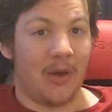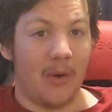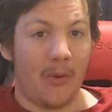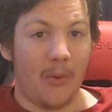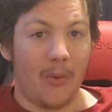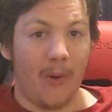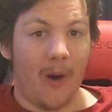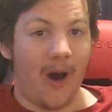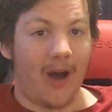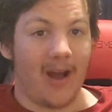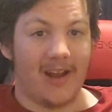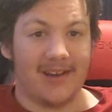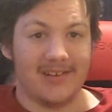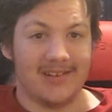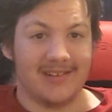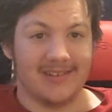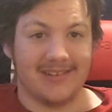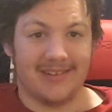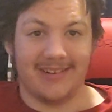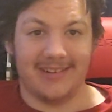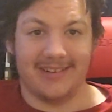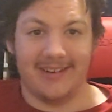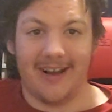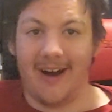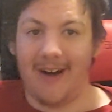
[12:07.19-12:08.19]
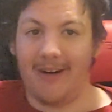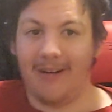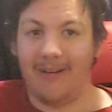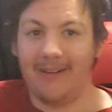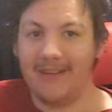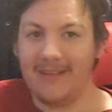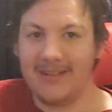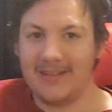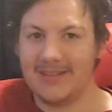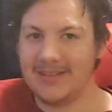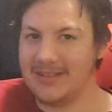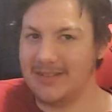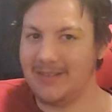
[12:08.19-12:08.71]
$200,
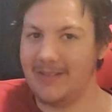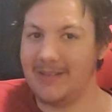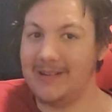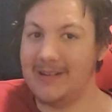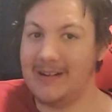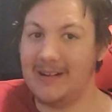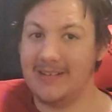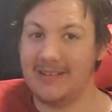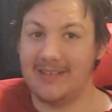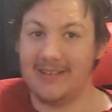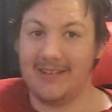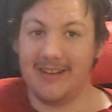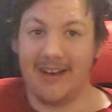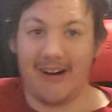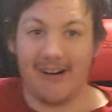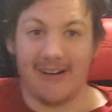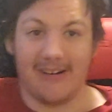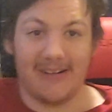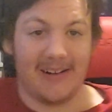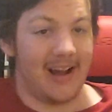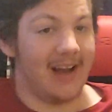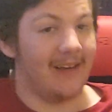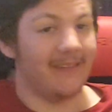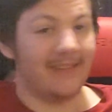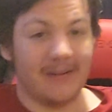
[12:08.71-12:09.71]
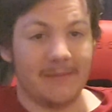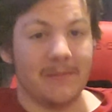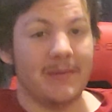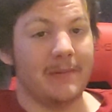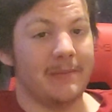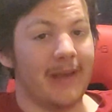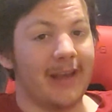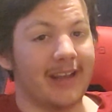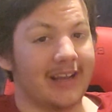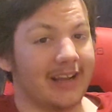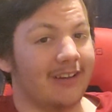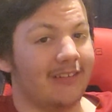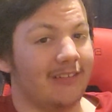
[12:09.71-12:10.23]
$300. I'm going to be
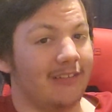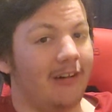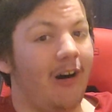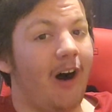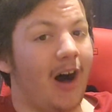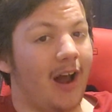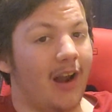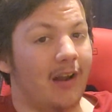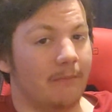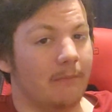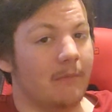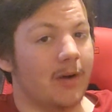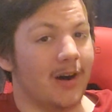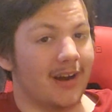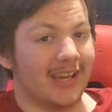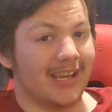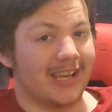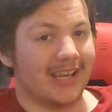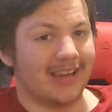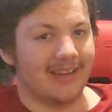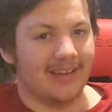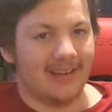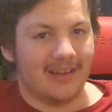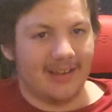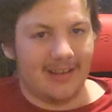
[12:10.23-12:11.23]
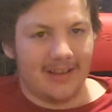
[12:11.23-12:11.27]
making a lot of money.